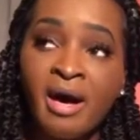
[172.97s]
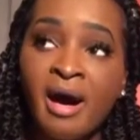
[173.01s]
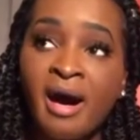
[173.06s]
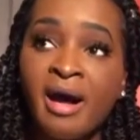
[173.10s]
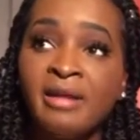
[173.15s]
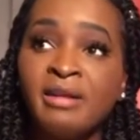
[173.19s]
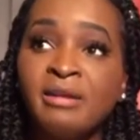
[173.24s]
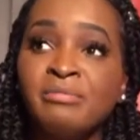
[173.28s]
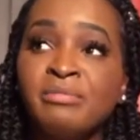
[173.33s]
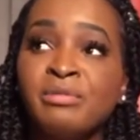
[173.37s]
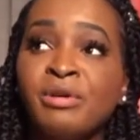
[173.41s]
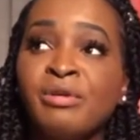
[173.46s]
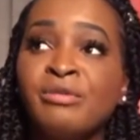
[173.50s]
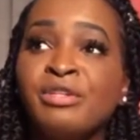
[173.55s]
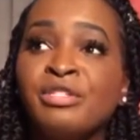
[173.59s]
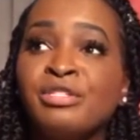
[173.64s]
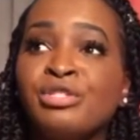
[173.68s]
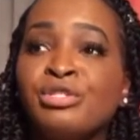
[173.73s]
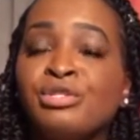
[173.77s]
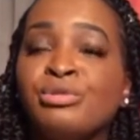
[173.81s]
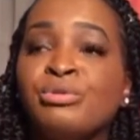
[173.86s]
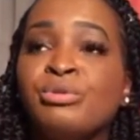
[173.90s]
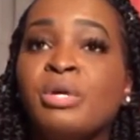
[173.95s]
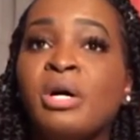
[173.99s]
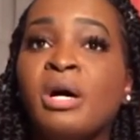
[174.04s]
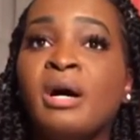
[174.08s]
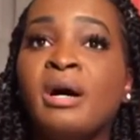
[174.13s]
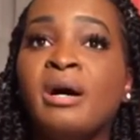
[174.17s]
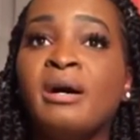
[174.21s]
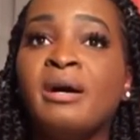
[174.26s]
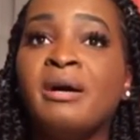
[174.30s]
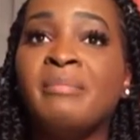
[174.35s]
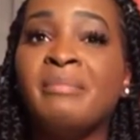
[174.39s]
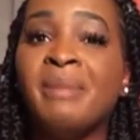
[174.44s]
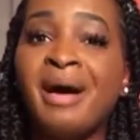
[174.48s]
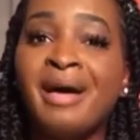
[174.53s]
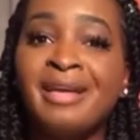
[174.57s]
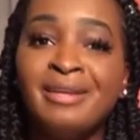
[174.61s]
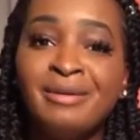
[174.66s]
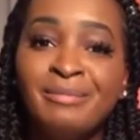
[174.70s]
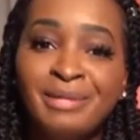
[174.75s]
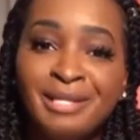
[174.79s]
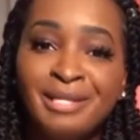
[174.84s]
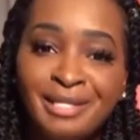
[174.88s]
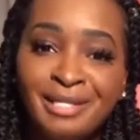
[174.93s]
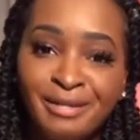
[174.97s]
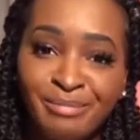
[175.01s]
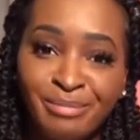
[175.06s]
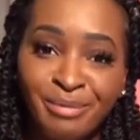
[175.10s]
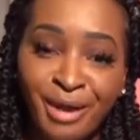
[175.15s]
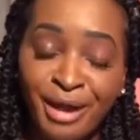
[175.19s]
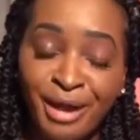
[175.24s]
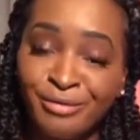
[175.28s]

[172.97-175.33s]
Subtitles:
I am 32. I am a Libra.